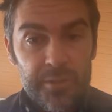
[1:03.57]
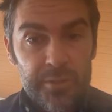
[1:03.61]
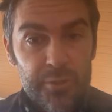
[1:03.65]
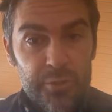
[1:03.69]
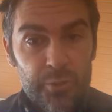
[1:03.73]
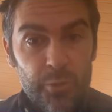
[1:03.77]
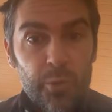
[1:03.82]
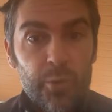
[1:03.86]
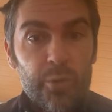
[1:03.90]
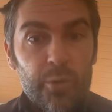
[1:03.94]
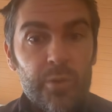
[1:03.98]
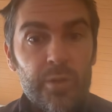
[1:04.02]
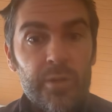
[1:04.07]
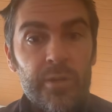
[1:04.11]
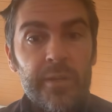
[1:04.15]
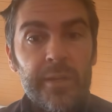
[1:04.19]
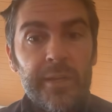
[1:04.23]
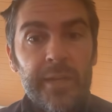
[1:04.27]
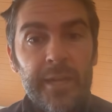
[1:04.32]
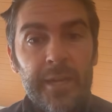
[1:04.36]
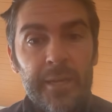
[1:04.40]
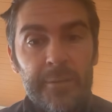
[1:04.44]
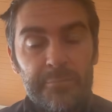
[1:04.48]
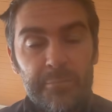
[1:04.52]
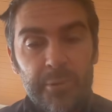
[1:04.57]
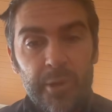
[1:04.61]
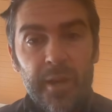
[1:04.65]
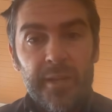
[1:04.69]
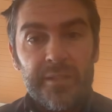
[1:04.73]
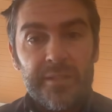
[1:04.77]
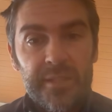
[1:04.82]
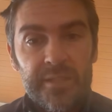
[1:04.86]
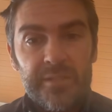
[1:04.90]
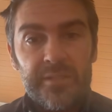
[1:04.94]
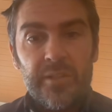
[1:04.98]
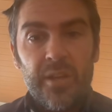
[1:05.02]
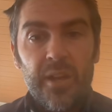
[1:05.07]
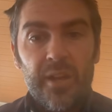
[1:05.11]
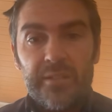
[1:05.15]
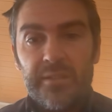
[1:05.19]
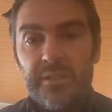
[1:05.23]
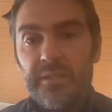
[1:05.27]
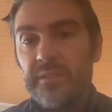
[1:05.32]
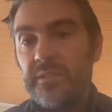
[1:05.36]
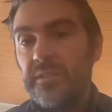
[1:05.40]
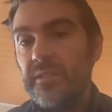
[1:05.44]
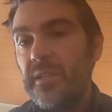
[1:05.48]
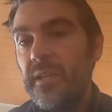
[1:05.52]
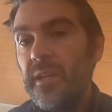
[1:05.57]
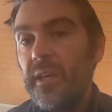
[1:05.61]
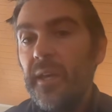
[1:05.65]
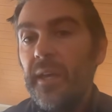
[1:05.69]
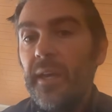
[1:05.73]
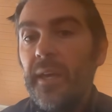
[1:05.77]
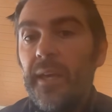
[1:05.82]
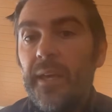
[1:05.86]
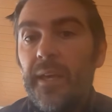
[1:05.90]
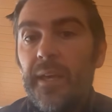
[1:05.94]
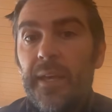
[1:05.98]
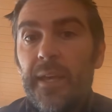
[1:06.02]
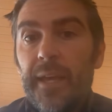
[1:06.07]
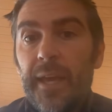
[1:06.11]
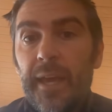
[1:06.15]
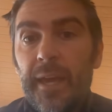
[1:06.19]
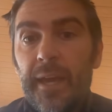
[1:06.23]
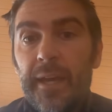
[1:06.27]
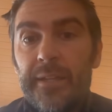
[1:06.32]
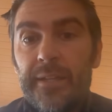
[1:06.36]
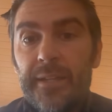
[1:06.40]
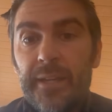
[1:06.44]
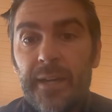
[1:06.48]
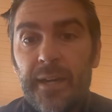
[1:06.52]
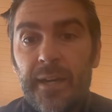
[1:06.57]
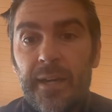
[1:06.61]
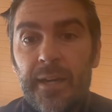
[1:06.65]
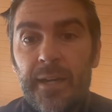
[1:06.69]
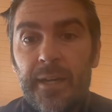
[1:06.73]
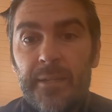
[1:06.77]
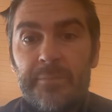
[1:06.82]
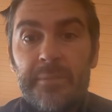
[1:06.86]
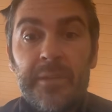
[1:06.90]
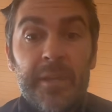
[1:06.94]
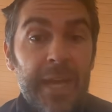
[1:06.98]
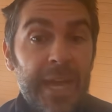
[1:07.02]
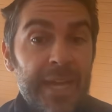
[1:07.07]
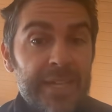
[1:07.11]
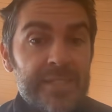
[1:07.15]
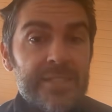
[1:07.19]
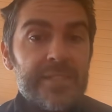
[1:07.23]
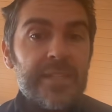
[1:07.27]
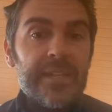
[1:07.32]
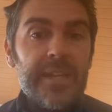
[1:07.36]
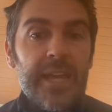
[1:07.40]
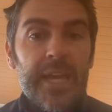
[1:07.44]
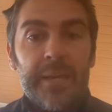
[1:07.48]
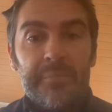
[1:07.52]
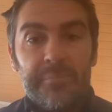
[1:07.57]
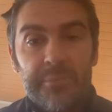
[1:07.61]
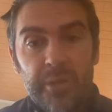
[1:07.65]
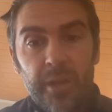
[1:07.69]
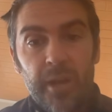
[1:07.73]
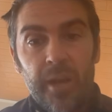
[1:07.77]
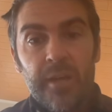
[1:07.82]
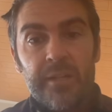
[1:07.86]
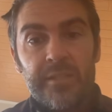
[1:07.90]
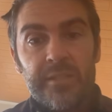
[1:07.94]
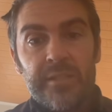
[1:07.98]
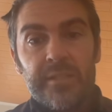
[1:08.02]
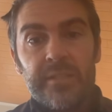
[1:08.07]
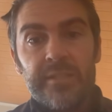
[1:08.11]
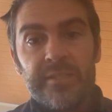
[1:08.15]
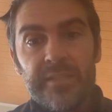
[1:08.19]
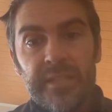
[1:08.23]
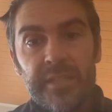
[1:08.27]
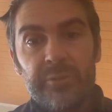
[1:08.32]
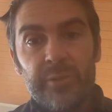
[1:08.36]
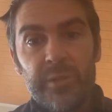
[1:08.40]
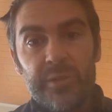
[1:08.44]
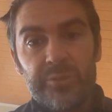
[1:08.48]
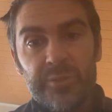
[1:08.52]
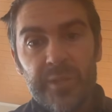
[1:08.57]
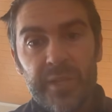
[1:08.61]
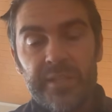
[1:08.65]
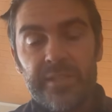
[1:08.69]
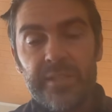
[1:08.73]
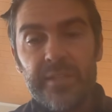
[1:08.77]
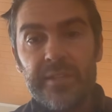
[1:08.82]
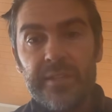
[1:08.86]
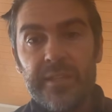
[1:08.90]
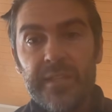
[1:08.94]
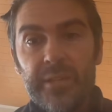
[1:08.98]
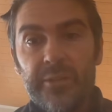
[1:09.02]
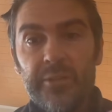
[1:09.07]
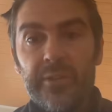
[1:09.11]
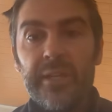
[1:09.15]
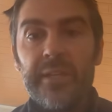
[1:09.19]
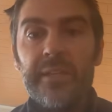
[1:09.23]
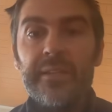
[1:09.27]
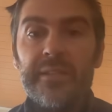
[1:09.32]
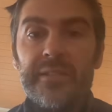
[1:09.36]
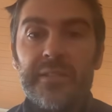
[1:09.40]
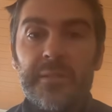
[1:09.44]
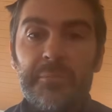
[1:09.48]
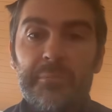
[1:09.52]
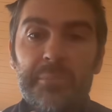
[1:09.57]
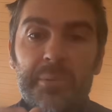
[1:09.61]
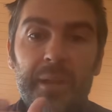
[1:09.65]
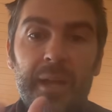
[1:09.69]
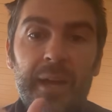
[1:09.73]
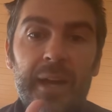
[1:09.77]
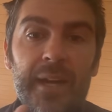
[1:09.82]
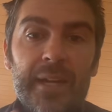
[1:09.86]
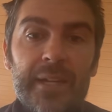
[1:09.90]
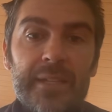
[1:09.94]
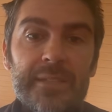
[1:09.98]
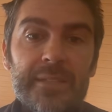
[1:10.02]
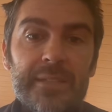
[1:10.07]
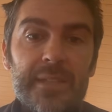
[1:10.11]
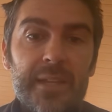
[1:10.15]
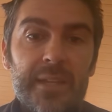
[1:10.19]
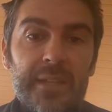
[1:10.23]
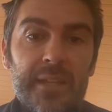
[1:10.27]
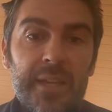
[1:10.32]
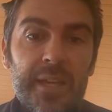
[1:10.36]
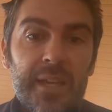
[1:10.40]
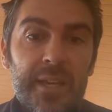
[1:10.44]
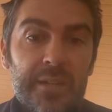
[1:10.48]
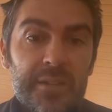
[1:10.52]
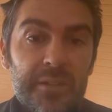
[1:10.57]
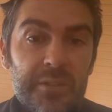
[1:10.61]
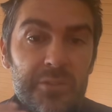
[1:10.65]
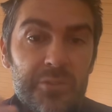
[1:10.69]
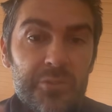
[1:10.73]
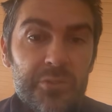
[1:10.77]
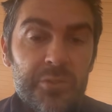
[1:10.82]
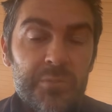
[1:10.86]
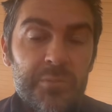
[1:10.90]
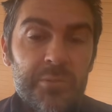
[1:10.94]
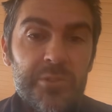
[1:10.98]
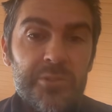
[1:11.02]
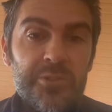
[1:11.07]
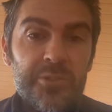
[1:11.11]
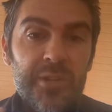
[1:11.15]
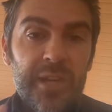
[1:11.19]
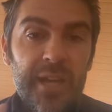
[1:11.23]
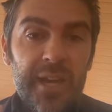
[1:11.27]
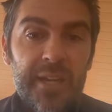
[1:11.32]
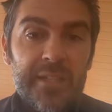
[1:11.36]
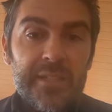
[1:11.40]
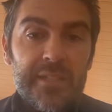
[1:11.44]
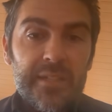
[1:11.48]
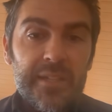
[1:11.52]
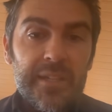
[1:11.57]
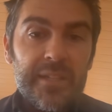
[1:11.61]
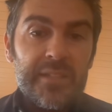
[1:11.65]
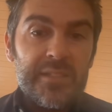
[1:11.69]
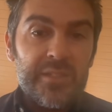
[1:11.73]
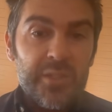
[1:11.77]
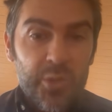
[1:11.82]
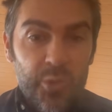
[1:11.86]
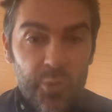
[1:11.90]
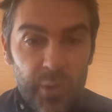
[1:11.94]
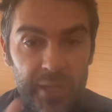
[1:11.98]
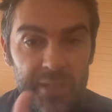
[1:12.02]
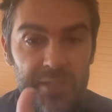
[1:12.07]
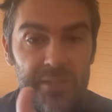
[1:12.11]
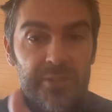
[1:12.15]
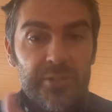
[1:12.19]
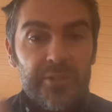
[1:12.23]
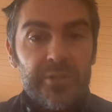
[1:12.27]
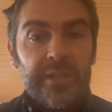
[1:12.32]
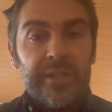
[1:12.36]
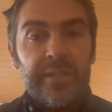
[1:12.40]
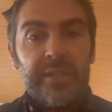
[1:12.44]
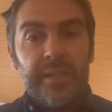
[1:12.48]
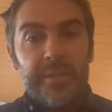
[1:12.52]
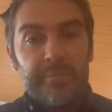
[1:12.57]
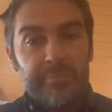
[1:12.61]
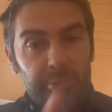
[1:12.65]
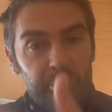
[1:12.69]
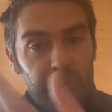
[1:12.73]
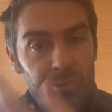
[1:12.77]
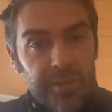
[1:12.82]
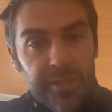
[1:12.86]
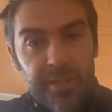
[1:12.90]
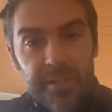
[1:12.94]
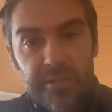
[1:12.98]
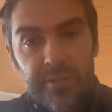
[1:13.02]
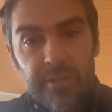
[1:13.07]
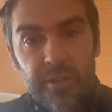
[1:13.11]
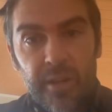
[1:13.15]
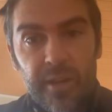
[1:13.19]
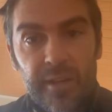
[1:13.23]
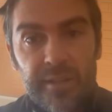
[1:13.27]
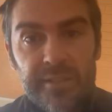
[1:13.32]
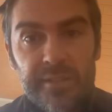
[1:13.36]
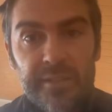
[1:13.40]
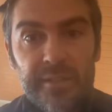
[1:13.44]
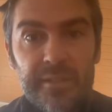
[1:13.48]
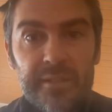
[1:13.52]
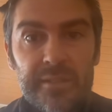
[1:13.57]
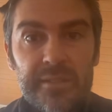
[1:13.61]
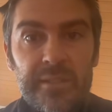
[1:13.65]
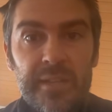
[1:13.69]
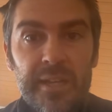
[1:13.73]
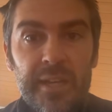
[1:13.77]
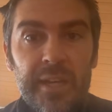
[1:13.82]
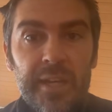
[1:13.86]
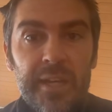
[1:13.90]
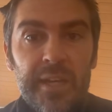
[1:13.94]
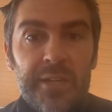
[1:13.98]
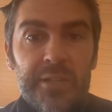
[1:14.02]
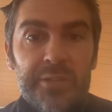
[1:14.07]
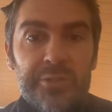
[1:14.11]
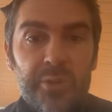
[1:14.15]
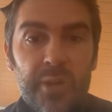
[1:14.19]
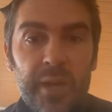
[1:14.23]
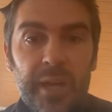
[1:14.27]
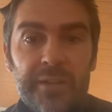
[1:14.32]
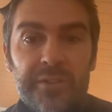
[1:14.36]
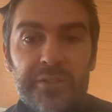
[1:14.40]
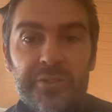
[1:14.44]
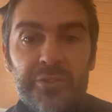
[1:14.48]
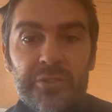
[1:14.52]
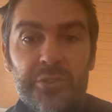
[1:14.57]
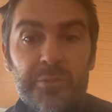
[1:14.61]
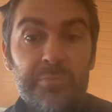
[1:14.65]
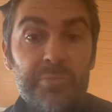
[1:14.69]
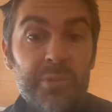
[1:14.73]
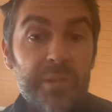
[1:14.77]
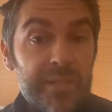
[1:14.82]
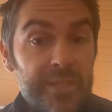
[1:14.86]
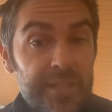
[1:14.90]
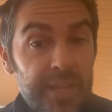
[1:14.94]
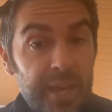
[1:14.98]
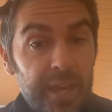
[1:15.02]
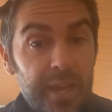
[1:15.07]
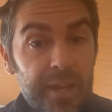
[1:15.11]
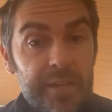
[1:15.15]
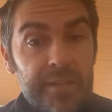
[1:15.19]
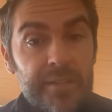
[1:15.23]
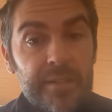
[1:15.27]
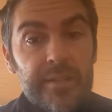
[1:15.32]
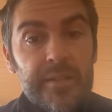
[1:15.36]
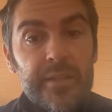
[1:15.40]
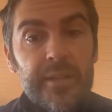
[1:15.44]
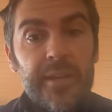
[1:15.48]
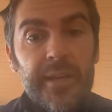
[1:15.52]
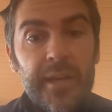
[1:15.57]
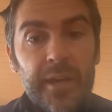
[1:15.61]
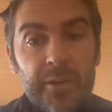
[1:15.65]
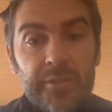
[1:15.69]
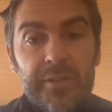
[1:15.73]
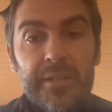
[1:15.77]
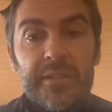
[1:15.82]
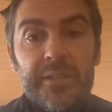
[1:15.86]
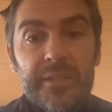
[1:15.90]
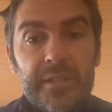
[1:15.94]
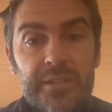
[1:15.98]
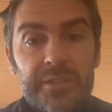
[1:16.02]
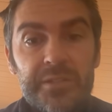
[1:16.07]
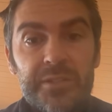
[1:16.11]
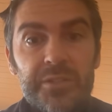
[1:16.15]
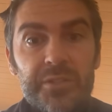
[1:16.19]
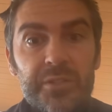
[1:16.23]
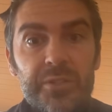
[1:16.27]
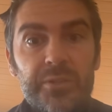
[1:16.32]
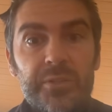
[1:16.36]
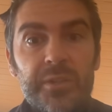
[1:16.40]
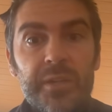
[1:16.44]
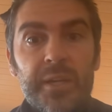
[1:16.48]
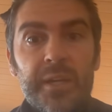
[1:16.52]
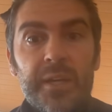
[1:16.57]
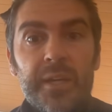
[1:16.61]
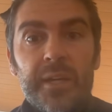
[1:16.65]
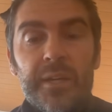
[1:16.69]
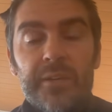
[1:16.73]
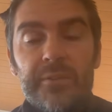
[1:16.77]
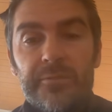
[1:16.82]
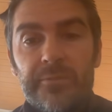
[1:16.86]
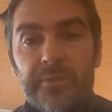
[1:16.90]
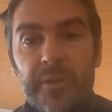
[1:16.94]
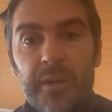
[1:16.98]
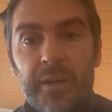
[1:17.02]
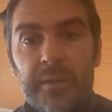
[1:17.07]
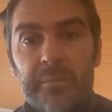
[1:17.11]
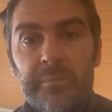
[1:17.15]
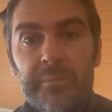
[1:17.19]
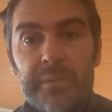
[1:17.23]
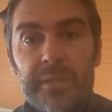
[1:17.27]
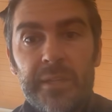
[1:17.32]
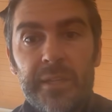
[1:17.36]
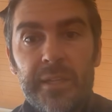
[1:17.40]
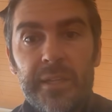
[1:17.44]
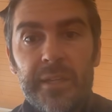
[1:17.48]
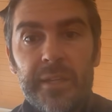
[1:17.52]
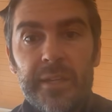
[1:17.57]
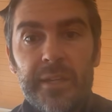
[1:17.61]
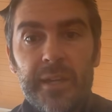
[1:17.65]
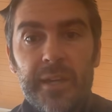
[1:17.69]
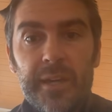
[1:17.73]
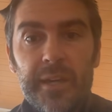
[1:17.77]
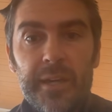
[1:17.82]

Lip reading: store and process toxins. And hence the name toxin sequestration theory. This implies that the tumors are actually sequestering and pulling in toxins, trying to protect the healthy tissue from the